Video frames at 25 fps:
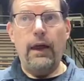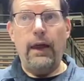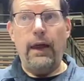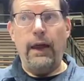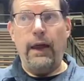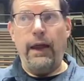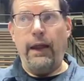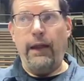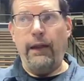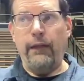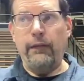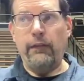
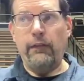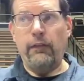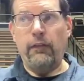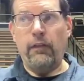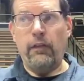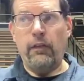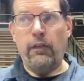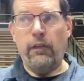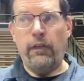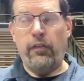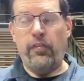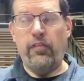And
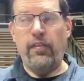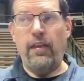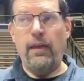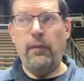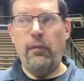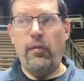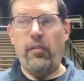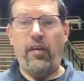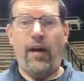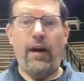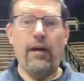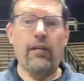this
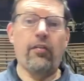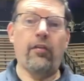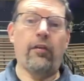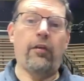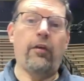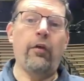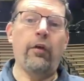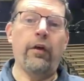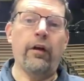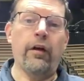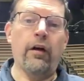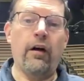team is
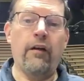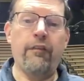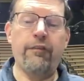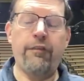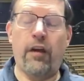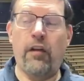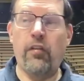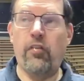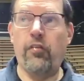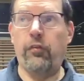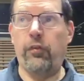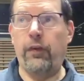executing
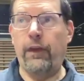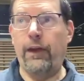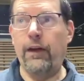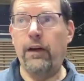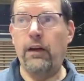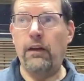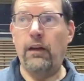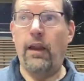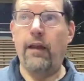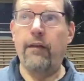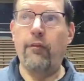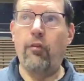offensively
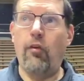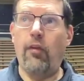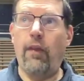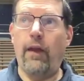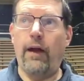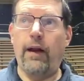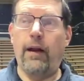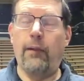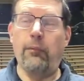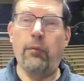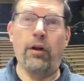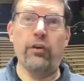at a level
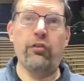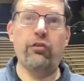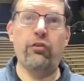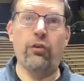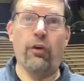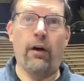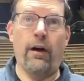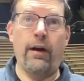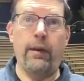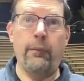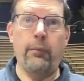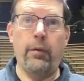that I'm not
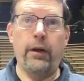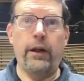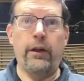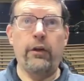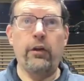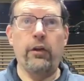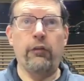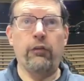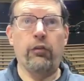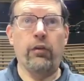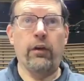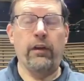sure anybody
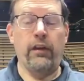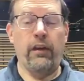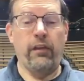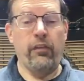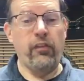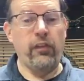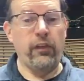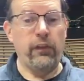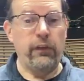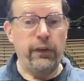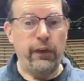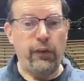could have
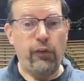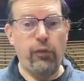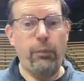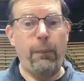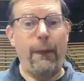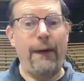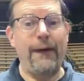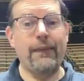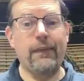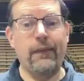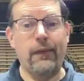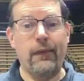realistically
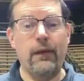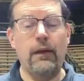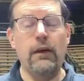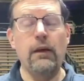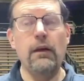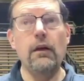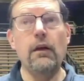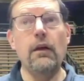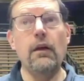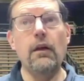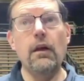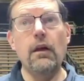expected
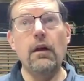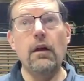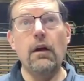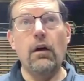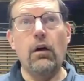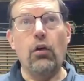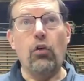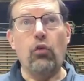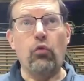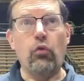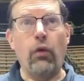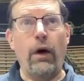
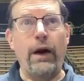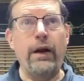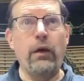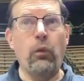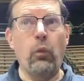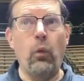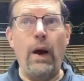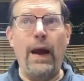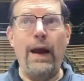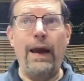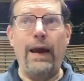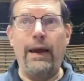right
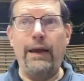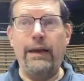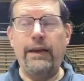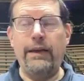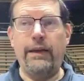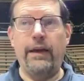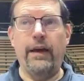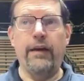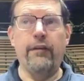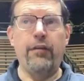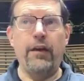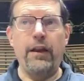away,
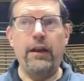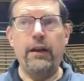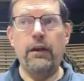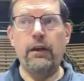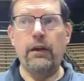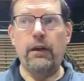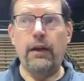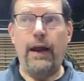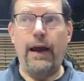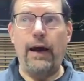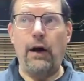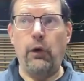
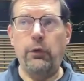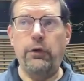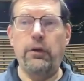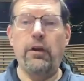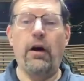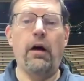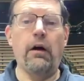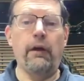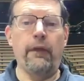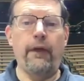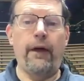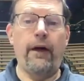given how
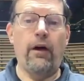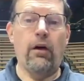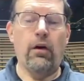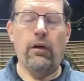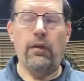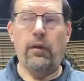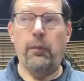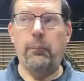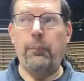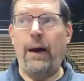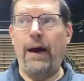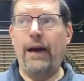young they are
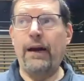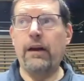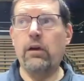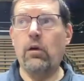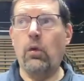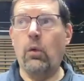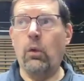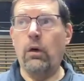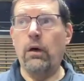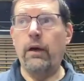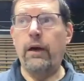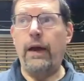in the
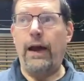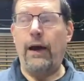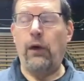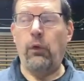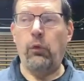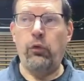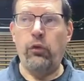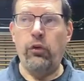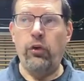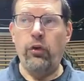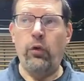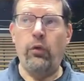backcourt, how
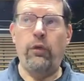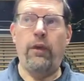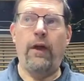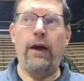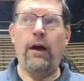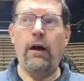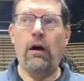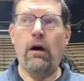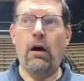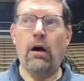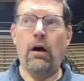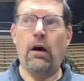new
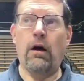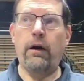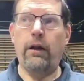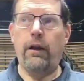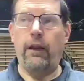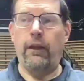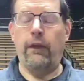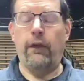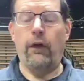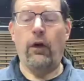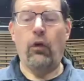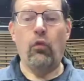they are
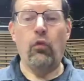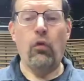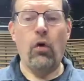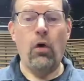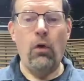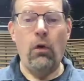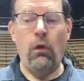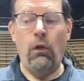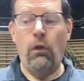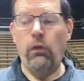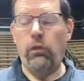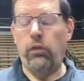in their
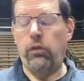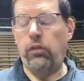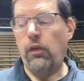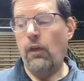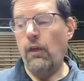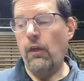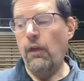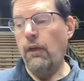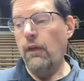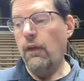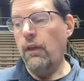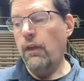roles,
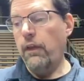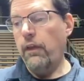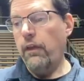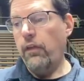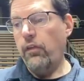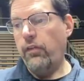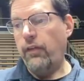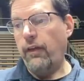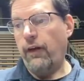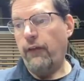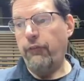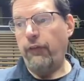
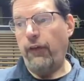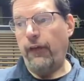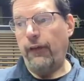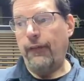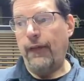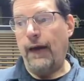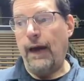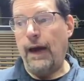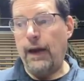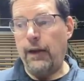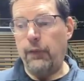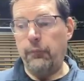stuff like
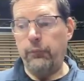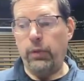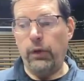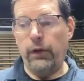that.